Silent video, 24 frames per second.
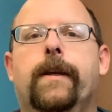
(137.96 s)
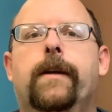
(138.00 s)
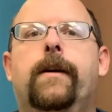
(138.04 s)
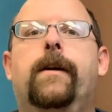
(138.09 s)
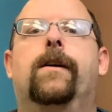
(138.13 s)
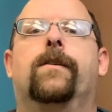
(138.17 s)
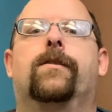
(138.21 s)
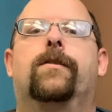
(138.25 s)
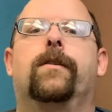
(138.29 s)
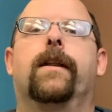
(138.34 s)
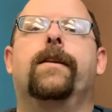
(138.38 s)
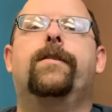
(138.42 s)

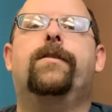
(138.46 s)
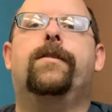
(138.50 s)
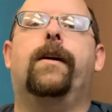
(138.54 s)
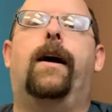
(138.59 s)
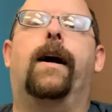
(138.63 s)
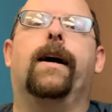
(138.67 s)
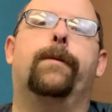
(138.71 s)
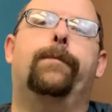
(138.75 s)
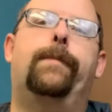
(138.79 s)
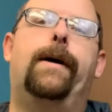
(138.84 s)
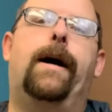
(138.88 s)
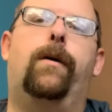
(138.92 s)
So let's
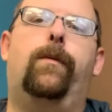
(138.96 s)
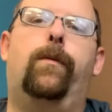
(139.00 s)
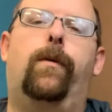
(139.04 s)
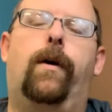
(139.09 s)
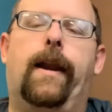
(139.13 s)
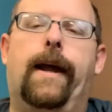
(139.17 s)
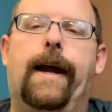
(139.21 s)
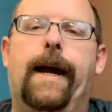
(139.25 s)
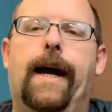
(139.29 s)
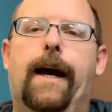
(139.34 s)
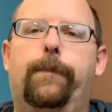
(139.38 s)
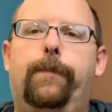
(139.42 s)
talk about
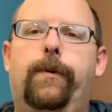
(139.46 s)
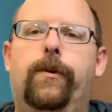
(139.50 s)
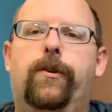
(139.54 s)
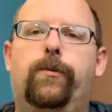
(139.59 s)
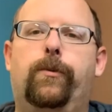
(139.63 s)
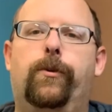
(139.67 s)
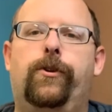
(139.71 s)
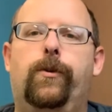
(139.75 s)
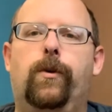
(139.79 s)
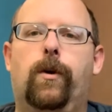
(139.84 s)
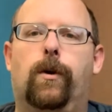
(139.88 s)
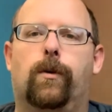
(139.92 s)
what happens
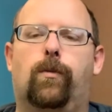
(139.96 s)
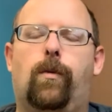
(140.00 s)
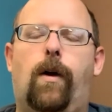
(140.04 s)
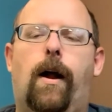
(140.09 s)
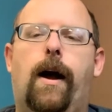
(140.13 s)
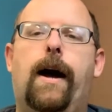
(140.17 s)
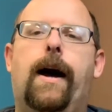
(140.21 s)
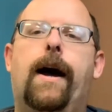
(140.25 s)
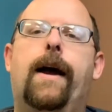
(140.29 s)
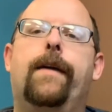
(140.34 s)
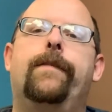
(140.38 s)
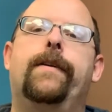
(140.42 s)
when you
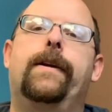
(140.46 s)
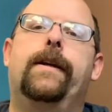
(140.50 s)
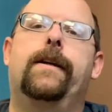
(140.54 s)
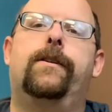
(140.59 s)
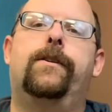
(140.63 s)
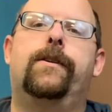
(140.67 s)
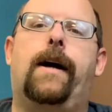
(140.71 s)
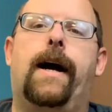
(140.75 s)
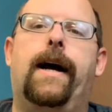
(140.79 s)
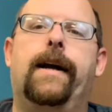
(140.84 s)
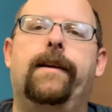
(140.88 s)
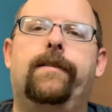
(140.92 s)
arrive
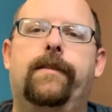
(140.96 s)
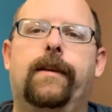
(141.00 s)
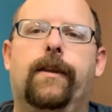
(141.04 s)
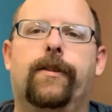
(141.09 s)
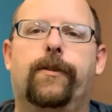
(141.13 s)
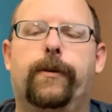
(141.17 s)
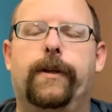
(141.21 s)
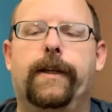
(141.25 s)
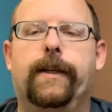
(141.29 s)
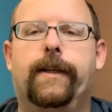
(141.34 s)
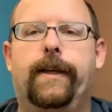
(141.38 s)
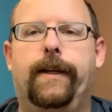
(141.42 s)
into
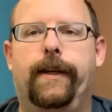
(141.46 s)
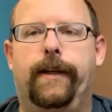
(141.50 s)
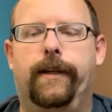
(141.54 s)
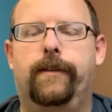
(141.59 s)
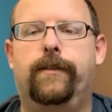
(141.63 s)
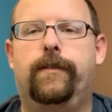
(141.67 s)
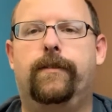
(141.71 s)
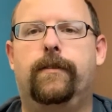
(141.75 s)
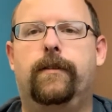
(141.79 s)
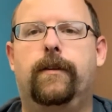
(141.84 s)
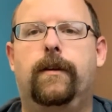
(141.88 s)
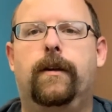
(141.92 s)
IC3
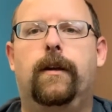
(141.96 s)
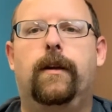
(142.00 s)
Kids.